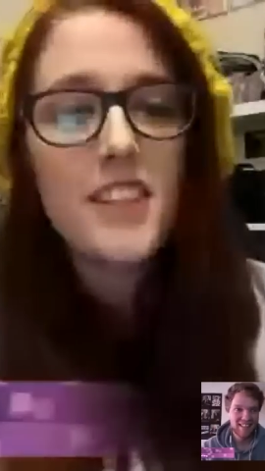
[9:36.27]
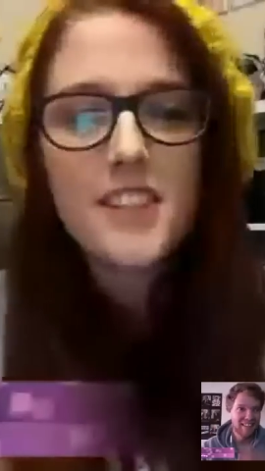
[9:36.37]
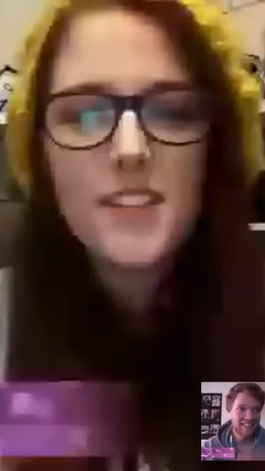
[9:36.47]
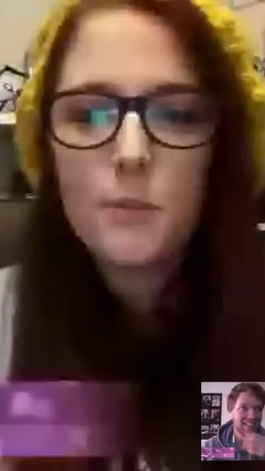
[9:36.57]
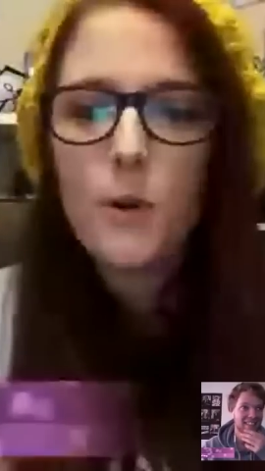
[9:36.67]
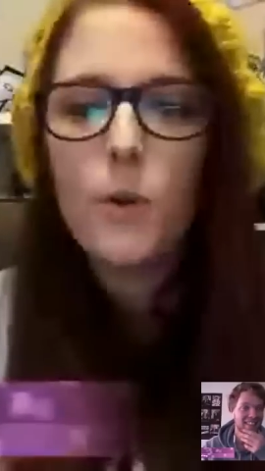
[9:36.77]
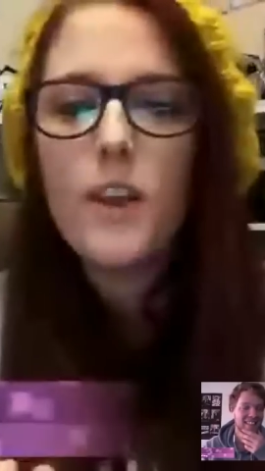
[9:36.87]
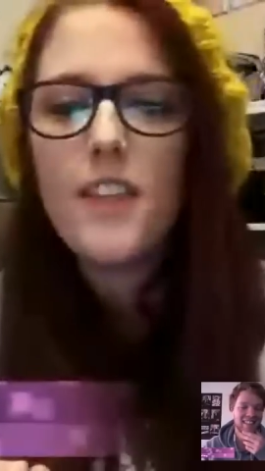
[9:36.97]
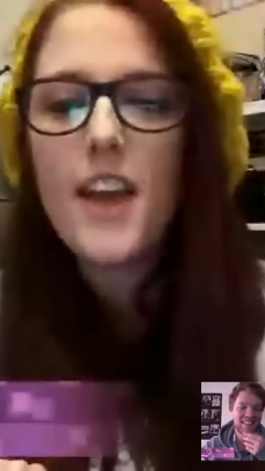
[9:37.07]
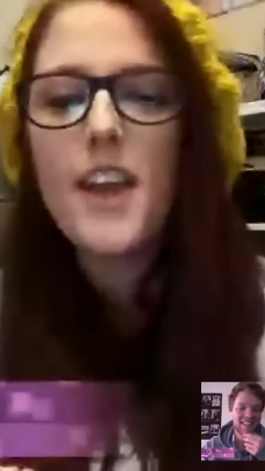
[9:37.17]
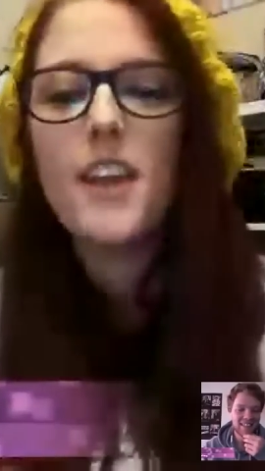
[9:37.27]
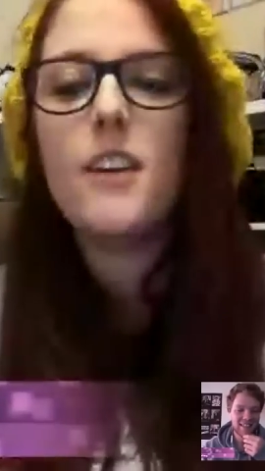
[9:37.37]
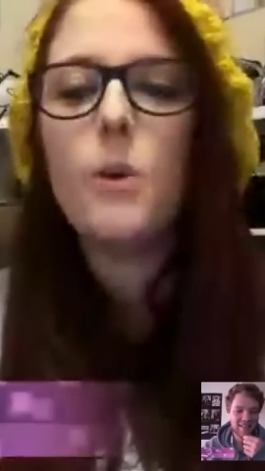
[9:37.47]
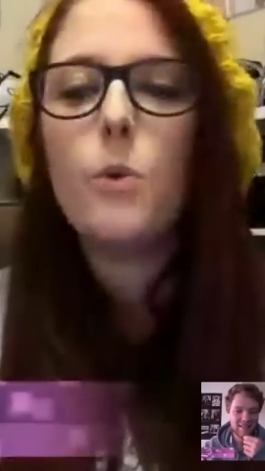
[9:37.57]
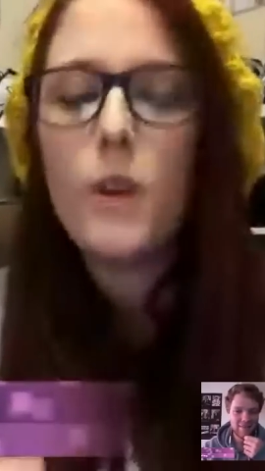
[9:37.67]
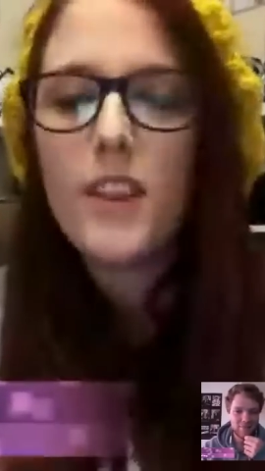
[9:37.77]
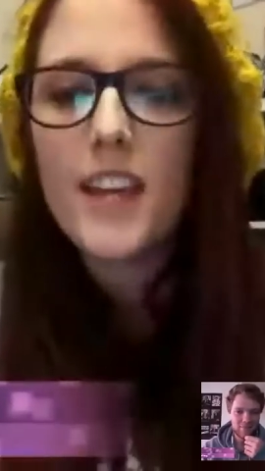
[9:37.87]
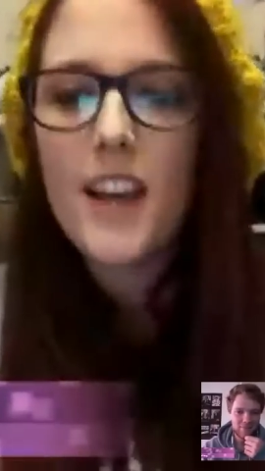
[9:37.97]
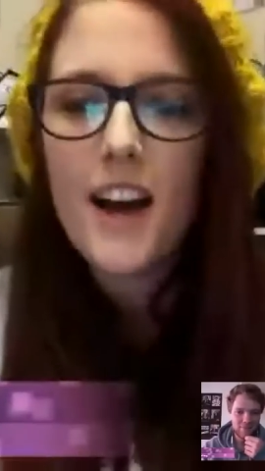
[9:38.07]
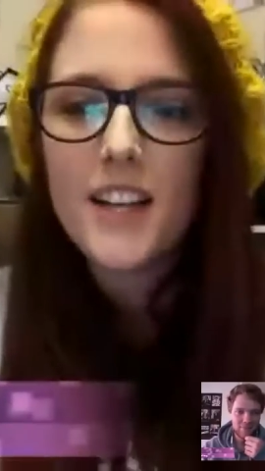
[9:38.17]
that's a good point. When
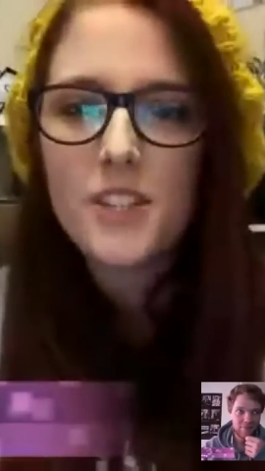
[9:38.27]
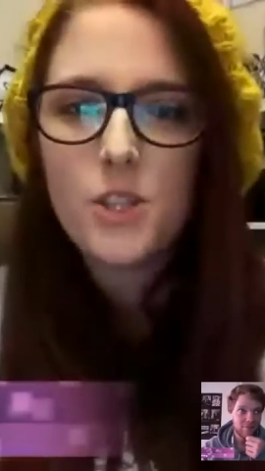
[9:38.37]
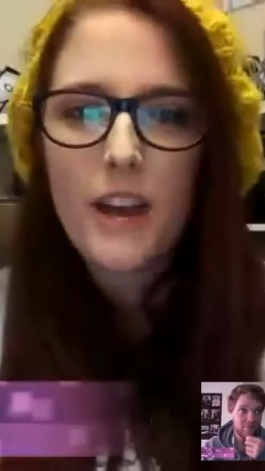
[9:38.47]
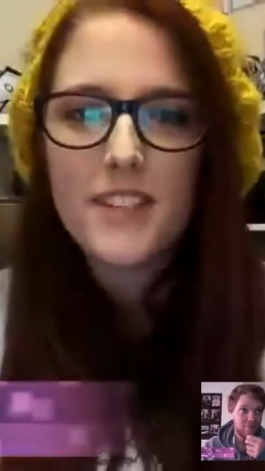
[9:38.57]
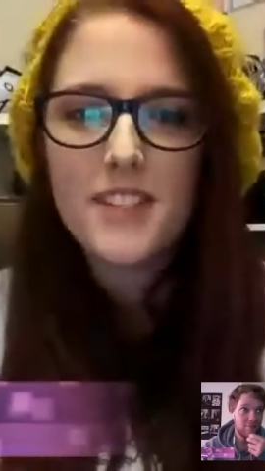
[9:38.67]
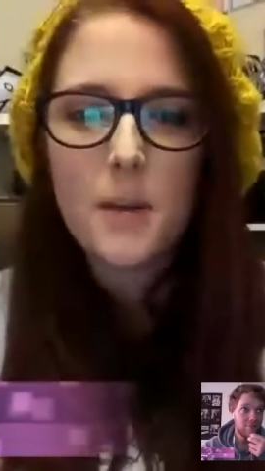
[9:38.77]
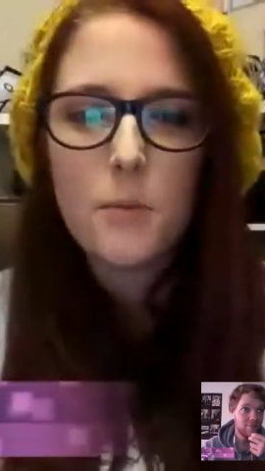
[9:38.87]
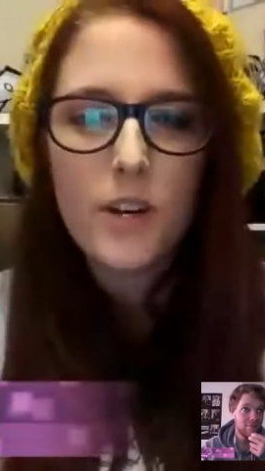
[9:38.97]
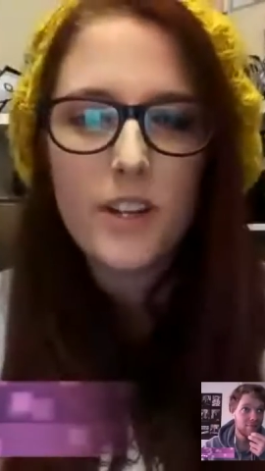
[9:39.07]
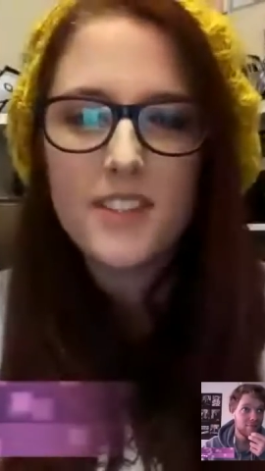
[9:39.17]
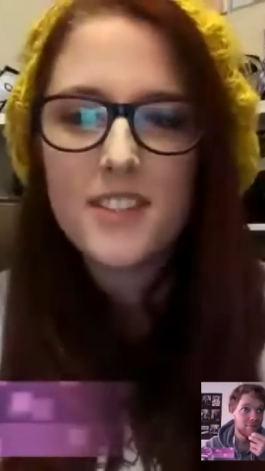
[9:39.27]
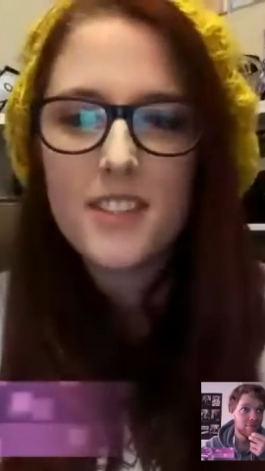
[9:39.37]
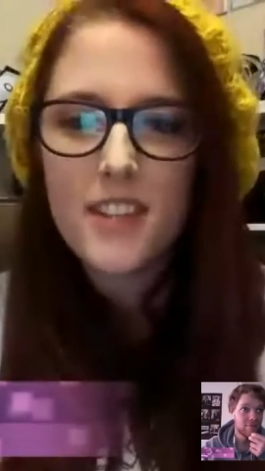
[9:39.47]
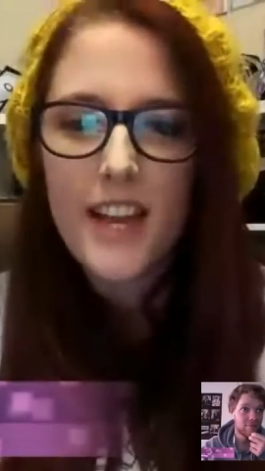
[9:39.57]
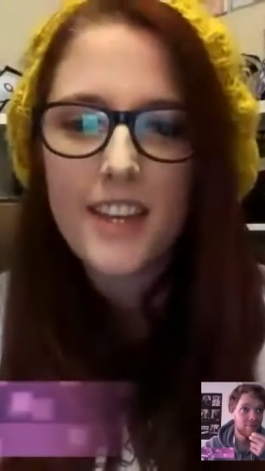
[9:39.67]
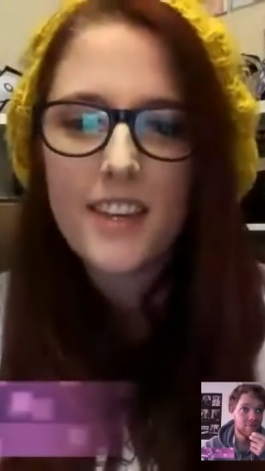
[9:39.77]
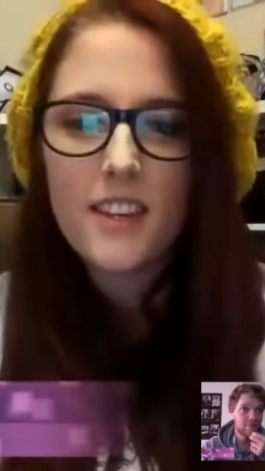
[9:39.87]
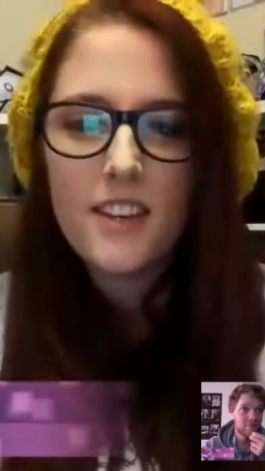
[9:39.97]
they cast you as someone's, like,